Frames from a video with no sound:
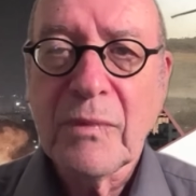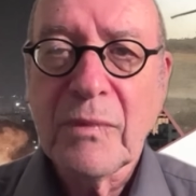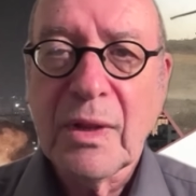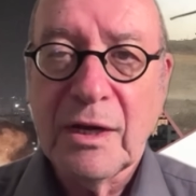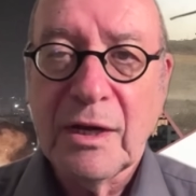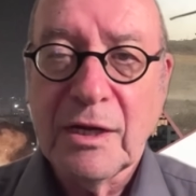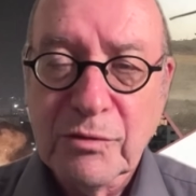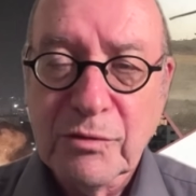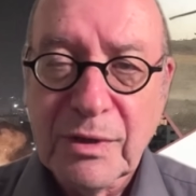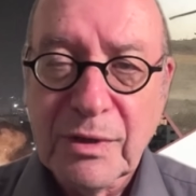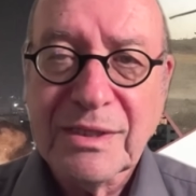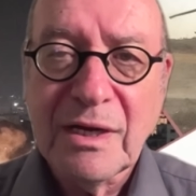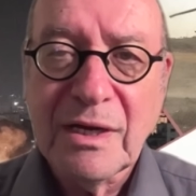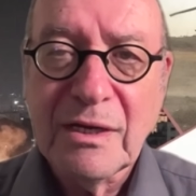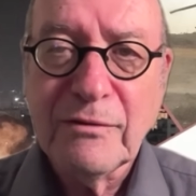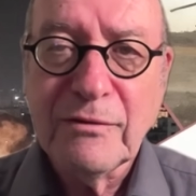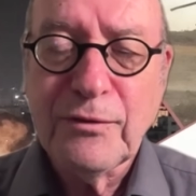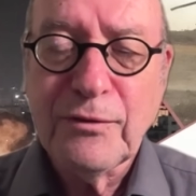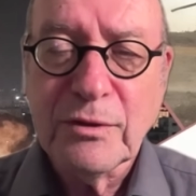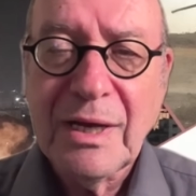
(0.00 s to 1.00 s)
In
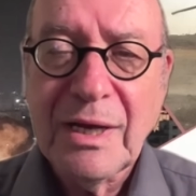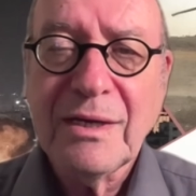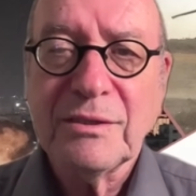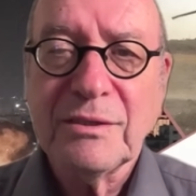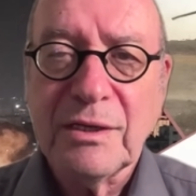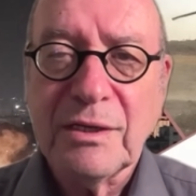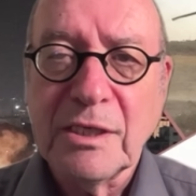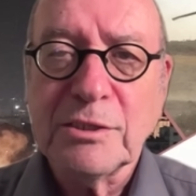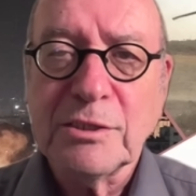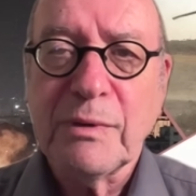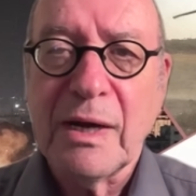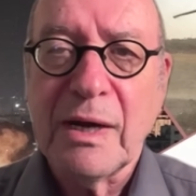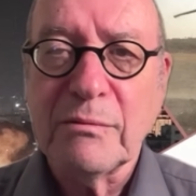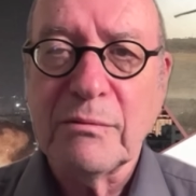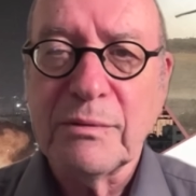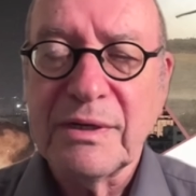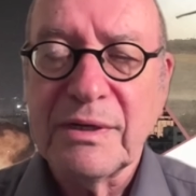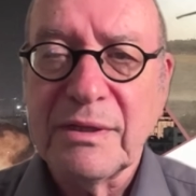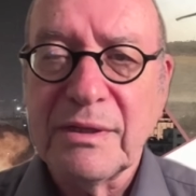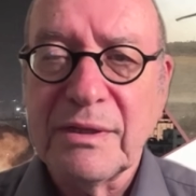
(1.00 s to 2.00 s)
return for that, Israel
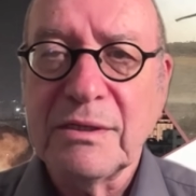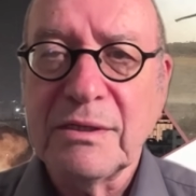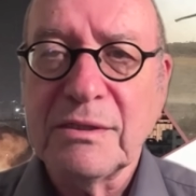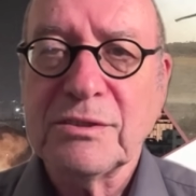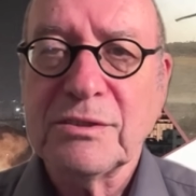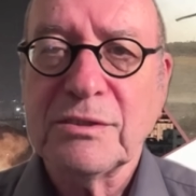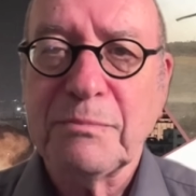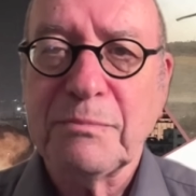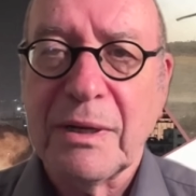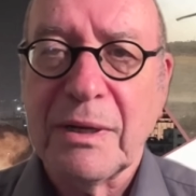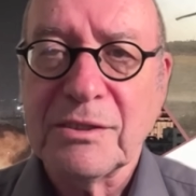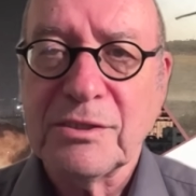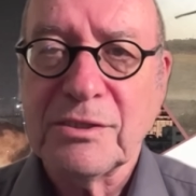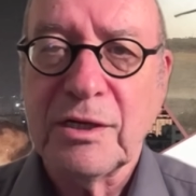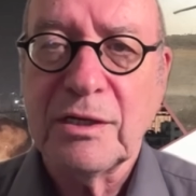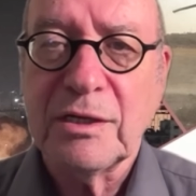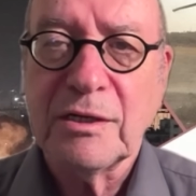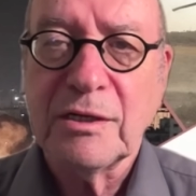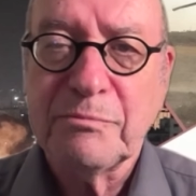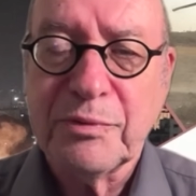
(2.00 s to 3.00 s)
released
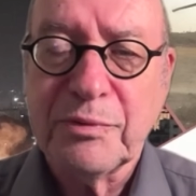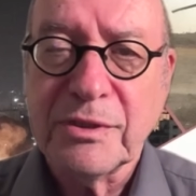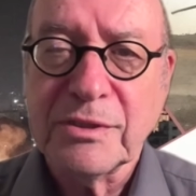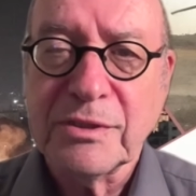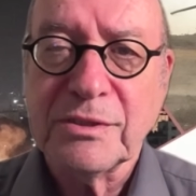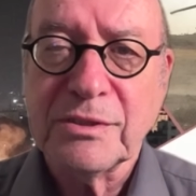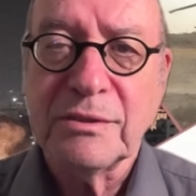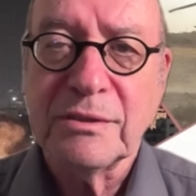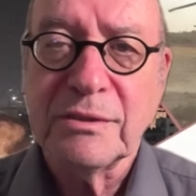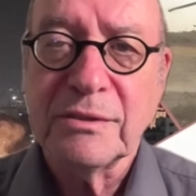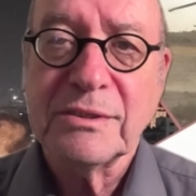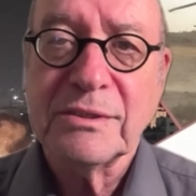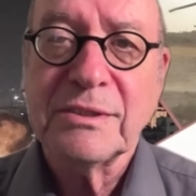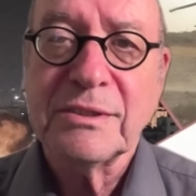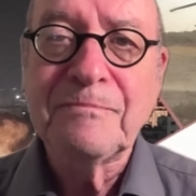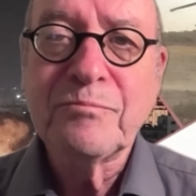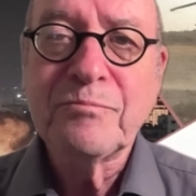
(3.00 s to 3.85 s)
Palestinian prisoners